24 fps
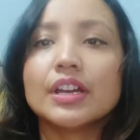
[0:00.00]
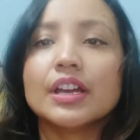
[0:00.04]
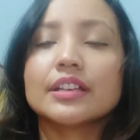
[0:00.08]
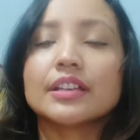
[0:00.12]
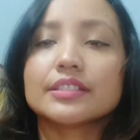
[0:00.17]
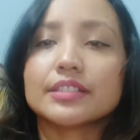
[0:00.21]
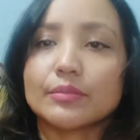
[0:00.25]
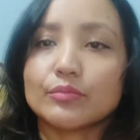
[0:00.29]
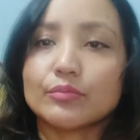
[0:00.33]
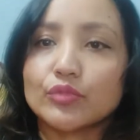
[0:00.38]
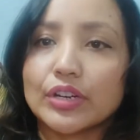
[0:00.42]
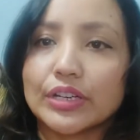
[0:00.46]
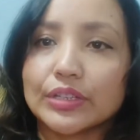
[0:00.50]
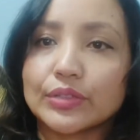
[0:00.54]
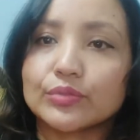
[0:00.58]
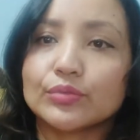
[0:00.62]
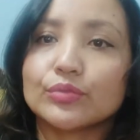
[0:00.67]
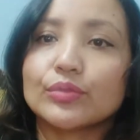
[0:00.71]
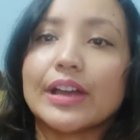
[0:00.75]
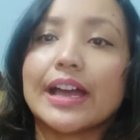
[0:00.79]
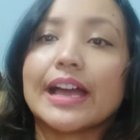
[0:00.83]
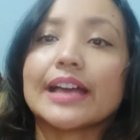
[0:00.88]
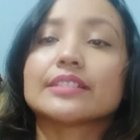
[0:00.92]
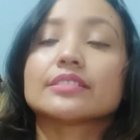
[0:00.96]
someone
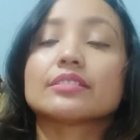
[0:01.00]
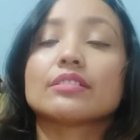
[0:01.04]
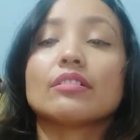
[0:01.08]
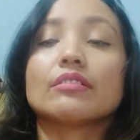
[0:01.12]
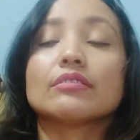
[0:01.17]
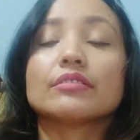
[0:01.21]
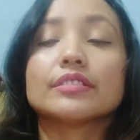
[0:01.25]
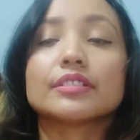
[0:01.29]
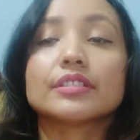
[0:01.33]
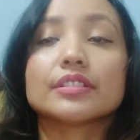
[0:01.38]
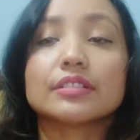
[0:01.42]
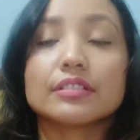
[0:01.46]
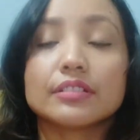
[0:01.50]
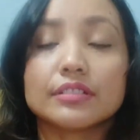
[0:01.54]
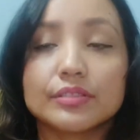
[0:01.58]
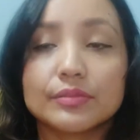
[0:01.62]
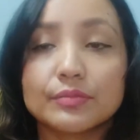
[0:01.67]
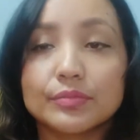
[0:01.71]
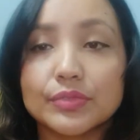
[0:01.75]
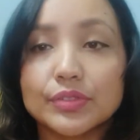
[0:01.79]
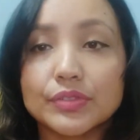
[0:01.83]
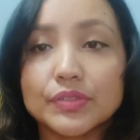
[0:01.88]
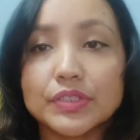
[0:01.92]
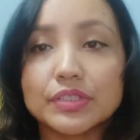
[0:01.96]
who has already
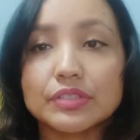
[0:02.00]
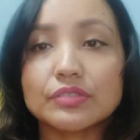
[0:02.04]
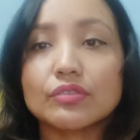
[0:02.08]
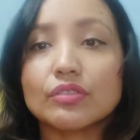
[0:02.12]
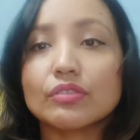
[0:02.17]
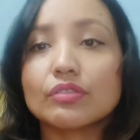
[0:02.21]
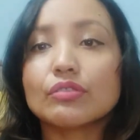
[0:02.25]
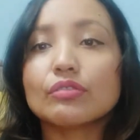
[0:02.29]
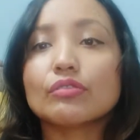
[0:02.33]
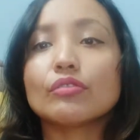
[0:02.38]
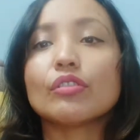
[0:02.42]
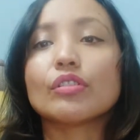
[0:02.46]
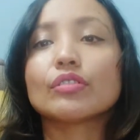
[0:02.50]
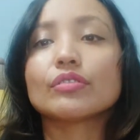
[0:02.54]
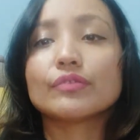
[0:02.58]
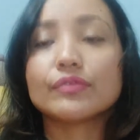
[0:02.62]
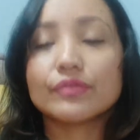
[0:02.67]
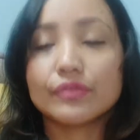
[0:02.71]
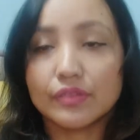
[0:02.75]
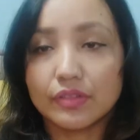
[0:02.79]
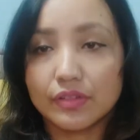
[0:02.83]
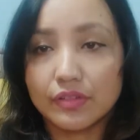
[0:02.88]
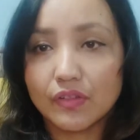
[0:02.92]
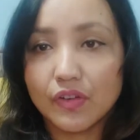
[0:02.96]
contributed a lot
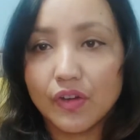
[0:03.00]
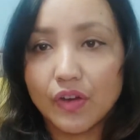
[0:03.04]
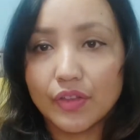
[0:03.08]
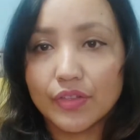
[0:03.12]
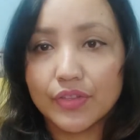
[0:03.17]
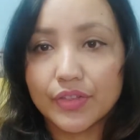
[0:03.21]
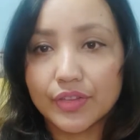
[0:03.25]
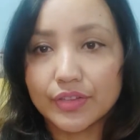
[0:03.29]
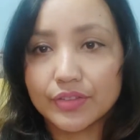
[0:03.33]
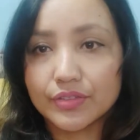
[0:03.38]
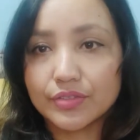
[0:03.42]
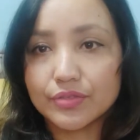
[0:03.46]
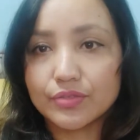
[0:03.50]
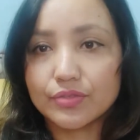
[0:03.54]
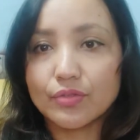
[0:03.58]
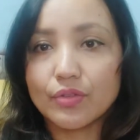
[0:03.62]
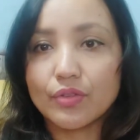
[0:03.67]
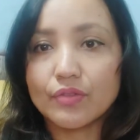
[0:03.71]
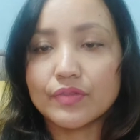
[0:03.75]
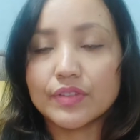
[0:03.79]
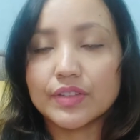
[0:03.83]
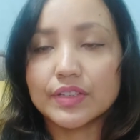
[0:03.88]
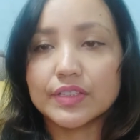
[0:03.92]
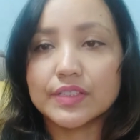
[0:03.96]
of Gothic
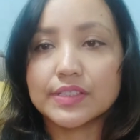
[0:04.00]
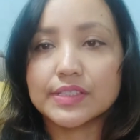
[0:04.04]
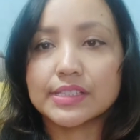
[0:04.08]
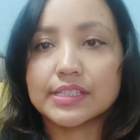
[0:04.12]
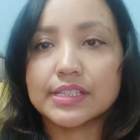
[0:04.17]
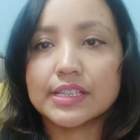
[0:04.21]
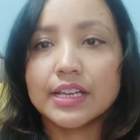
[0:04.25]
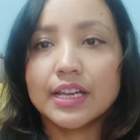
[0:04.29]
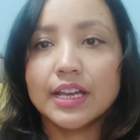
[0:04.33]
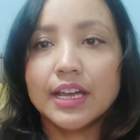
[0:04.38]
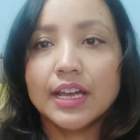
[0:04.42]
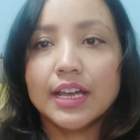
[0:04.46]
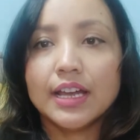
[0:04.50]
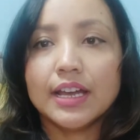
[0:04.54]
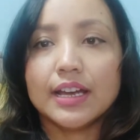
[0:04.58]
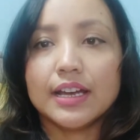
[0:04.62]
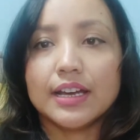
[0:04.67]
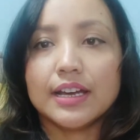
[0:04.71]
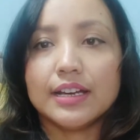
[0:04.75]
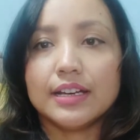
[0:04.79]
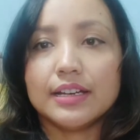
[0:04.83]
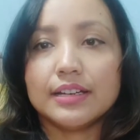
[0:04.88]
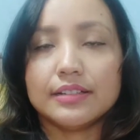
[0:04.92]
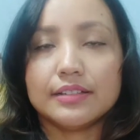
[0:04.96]
stories.
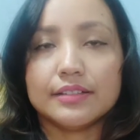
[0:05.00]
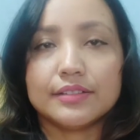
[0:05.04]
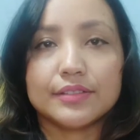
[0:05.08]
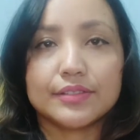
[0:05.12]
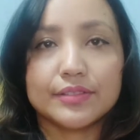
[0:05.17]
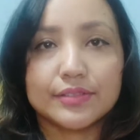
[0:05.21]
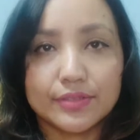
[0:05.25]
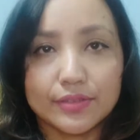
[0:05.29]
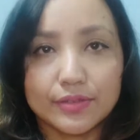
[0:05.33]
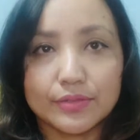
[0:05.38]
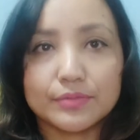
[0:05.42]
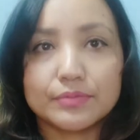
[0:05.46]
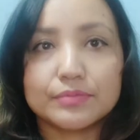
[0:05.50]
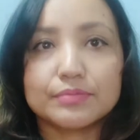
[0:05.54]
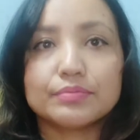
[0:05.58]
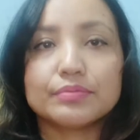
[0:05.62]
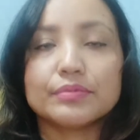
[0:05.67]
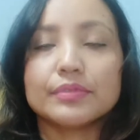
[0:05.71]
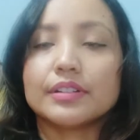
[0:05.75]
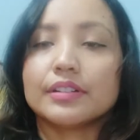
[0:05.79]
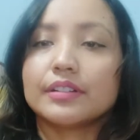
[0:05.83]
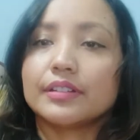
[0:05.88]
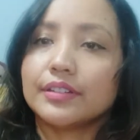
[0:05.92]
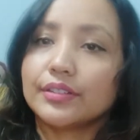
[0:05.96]

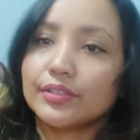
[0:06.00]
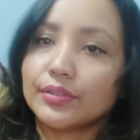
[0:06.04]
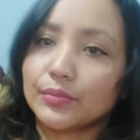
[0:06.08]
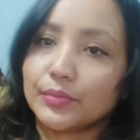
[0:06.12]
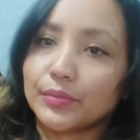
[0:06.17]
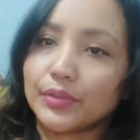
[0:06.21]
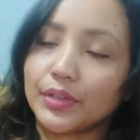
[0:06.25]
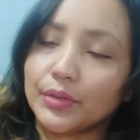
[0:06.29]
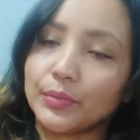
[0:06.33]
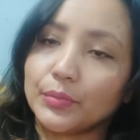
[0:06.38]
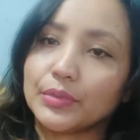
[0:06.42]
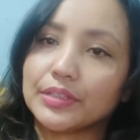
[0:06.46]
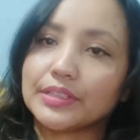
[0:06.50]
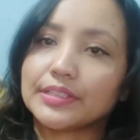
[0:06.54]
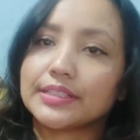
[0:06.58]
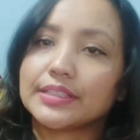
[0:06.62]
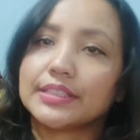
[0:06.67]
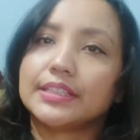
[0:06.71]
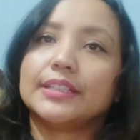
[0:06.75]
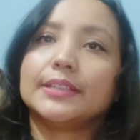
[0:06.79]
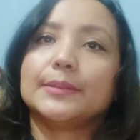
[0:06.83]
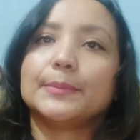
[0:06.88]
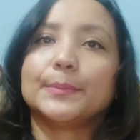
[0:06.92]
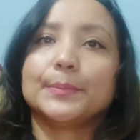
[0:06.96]
In a way, we
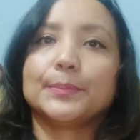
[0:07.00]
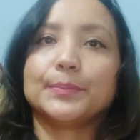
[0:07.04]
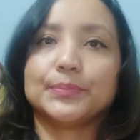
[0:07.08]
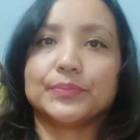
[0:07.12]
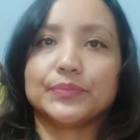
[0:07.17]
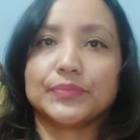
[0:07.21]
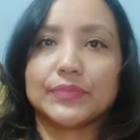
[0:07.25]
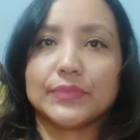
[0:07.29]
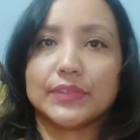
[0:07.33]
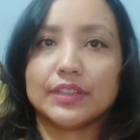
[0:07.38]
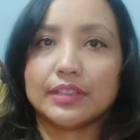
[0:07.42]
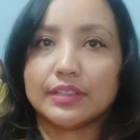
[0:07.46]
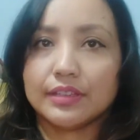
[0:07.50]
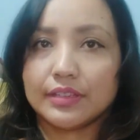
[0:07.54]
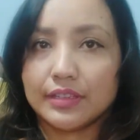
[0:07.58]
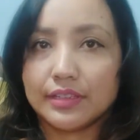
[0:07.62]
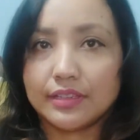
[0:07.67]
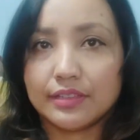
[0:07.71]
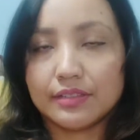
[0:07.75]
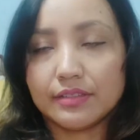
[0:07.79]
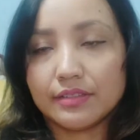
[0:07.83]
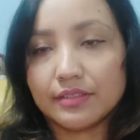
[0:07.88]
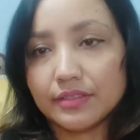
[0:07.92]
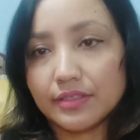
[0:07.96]
see
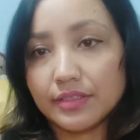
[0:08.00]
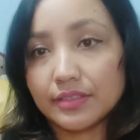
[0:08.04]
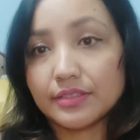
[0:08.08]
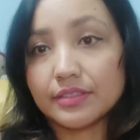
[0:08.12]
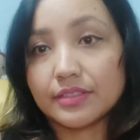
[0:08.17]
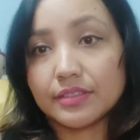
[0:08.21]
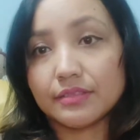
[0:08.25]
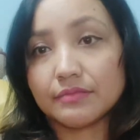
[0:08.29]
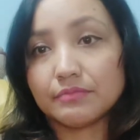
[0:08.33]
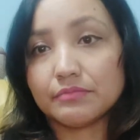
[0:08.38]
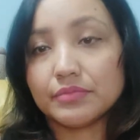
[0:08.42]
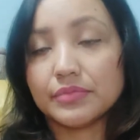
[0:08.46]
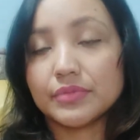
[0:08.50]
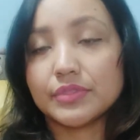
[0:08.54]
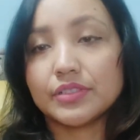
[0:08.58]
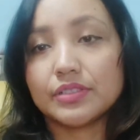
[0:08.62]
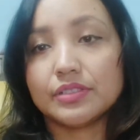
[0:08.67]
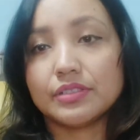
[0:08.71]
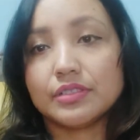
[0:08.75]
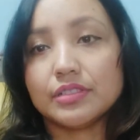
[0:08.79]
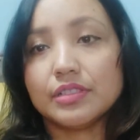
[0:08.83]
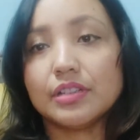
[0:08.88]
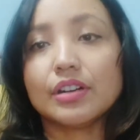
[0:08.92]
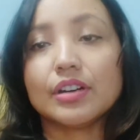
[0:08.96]
it's a
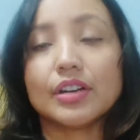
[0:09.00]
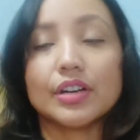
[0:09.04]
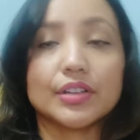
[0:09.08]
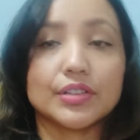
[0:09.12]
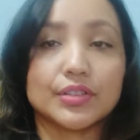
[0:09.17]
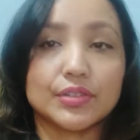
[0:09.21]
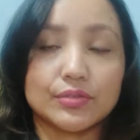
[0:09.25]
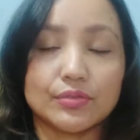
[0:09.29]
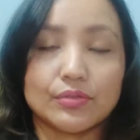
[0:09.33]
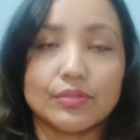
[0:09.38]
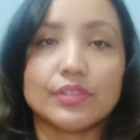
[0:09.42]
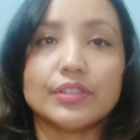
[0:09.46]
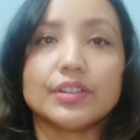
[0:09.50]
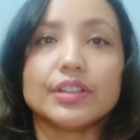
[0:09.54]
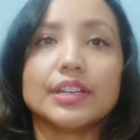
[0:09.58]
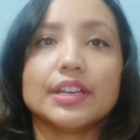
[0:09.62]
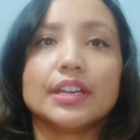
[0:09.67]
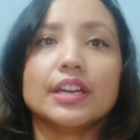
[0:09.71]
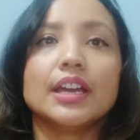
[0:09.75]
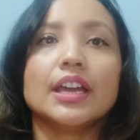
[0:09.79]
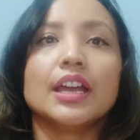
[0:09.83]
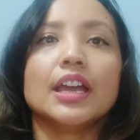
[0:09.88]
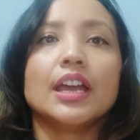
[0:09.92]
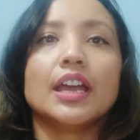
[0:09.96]
horror
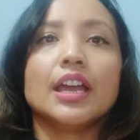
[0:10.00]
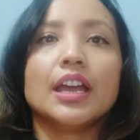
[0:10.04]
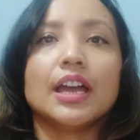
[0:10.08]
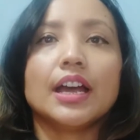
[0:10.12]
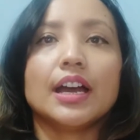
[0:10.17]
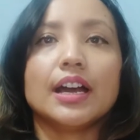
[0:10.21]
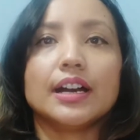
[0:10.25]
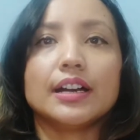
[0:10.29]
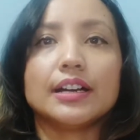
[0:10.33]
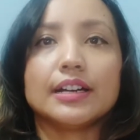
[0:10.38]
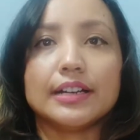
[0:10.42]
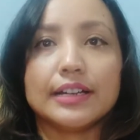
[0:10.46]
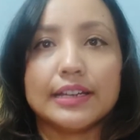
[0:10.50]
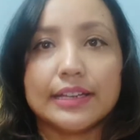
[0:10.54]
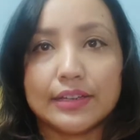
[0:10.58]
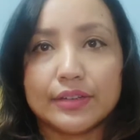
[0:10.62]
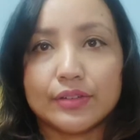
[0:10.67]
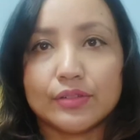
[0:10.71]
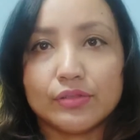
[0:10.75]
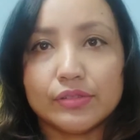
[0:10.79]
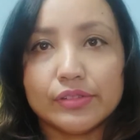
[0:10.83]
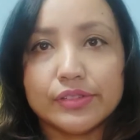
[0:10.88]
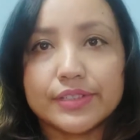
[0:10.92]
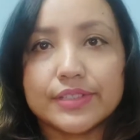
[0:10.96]
story.
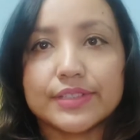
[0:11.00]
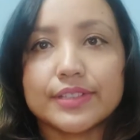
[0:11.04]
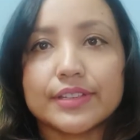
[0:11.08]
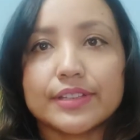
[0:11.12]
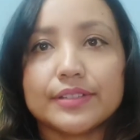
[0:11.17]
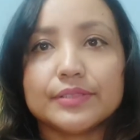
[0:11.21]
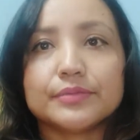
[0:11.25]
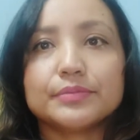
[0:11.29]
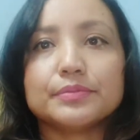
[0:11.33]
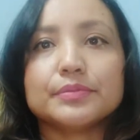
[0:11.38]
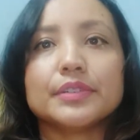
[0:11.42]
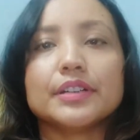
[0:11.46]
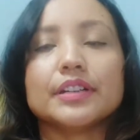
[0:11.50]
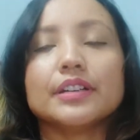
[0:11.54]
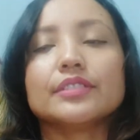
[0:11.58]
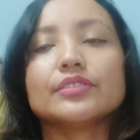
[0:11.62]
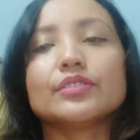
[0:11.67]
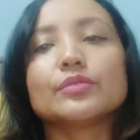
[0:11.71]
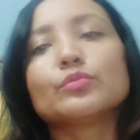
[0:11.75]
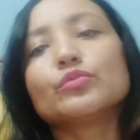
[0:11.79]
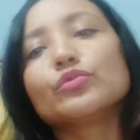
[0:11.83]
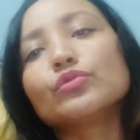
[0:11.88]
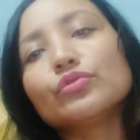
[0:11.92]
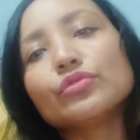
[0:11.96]

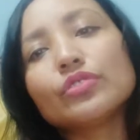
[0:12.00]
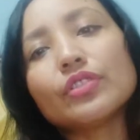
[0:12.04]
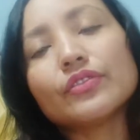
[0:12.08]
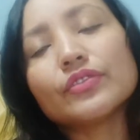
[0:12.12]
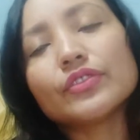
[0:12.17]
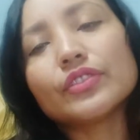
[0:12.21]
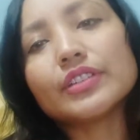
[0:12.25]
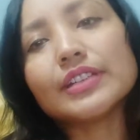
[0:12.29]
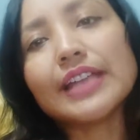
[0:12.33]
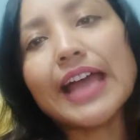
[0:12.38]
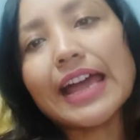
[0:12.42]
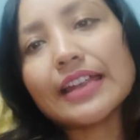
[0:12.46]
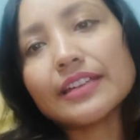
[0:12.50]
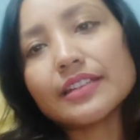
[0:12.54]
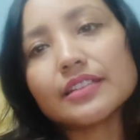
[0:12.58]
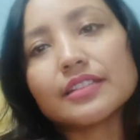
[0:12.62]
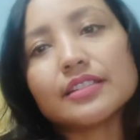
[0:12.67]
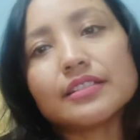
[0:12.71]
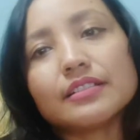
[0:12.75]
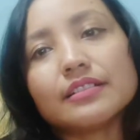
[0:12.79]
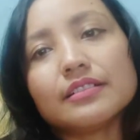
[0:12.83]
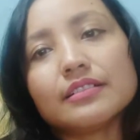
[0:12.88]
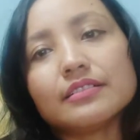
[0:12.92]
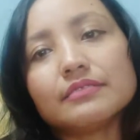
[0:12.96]
The mood of the
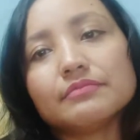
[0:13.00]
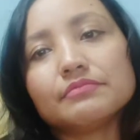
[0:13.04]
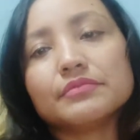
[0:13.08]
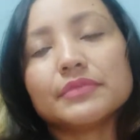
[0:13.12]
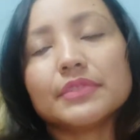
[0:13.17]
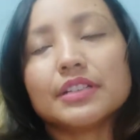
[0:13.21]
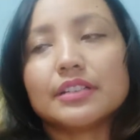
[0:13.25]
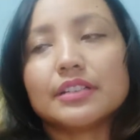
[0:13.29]
narrator